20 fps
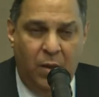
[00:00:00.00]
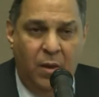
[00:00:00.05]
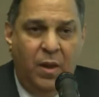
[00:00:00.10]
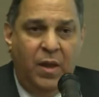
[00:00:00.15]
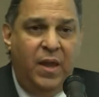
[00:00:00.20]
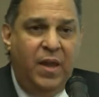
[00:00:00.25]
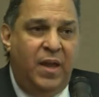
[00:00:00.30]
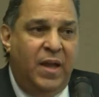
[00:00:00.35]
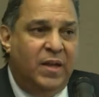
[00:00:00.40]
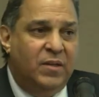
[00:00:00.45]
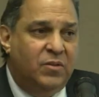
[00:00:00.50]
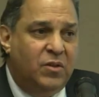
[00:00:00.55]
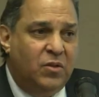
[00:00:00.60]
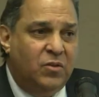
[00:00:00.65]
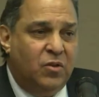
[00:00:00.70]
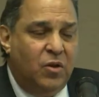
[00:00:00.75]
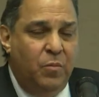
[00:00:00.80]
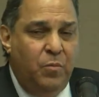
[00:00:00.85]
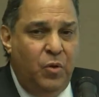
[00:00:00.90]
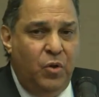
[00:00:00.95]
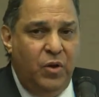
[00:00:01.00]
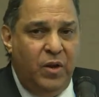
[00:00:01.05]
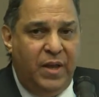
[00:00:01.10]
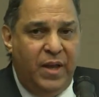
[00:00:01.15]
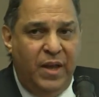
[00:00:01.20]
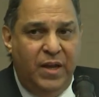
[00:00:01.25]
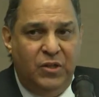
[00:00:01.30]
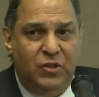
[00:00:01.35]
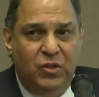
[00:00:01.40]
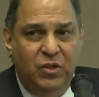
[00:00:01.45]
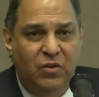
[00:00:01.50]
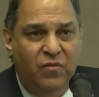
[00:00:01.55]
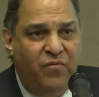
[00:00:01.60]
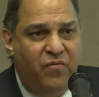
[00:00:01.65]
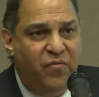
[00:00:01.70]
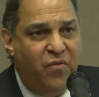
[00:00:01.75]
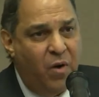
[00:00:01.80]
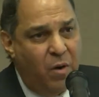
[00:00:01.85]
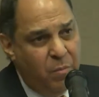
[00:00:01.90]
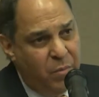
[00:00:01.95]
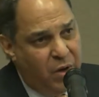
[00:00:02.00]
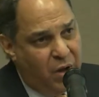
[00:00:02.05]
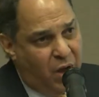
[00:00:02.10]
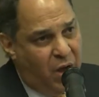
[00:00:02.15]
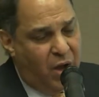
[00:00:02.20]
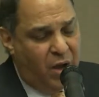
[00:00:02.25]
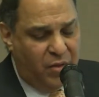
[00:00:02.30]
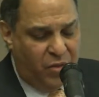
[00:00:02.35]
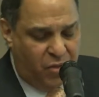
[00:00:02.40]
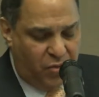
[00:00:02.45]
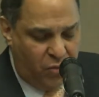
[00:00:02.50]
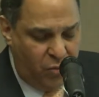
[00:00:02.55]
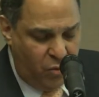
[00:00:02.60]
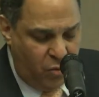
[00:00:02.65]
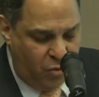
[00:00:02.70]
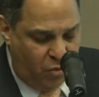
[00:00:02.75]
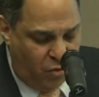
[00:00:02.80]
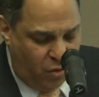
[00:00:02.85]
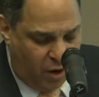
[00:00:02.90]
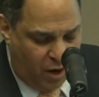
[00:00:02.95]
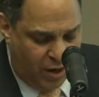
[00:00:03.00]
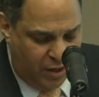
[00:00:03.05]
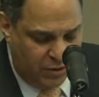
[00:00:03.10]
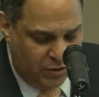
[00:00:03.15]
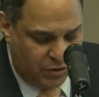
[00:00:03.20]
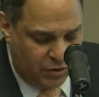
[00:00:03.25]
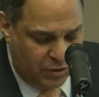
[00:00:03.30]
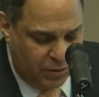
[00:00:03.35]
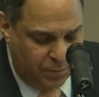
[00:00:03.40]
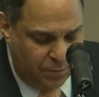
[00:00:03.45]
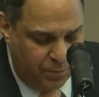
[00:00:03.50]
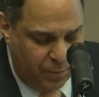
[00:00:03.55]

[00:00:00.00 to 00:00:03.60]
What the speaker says: He gets his communication from God through Christ,